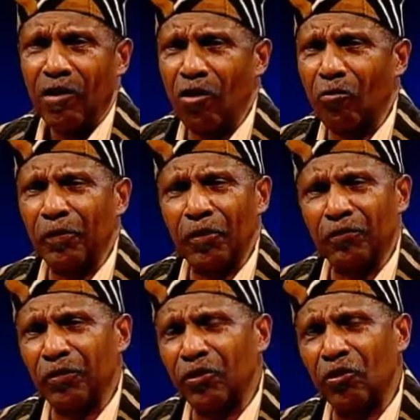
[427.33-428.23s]
Oh,
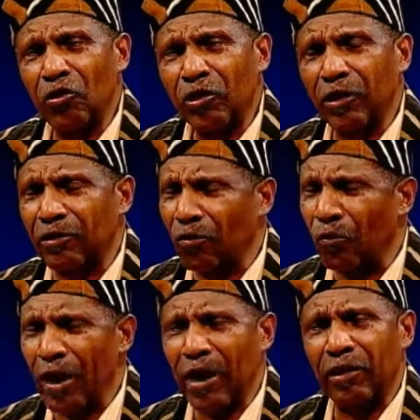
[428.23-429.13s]
because when you look at
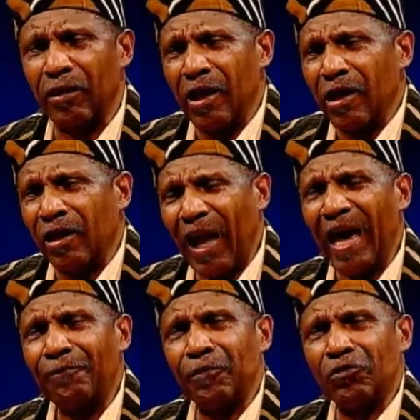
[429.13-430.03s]
the way
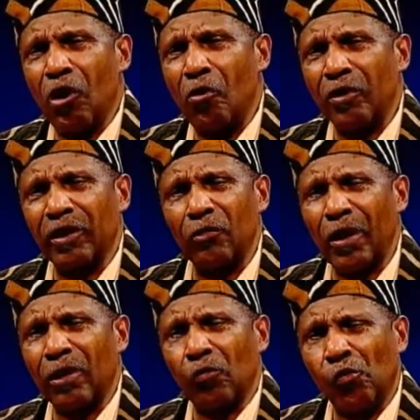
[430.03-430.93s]
life is going and the
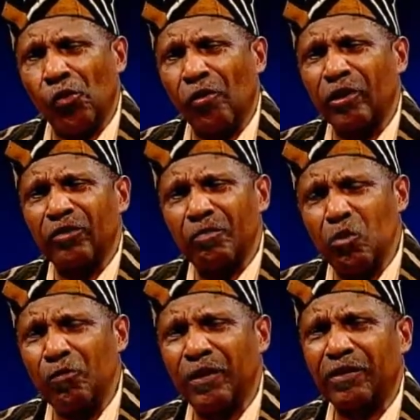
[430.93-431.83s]
way the world is
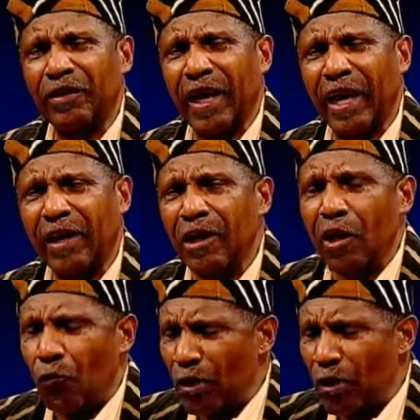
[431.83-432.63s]
moving today,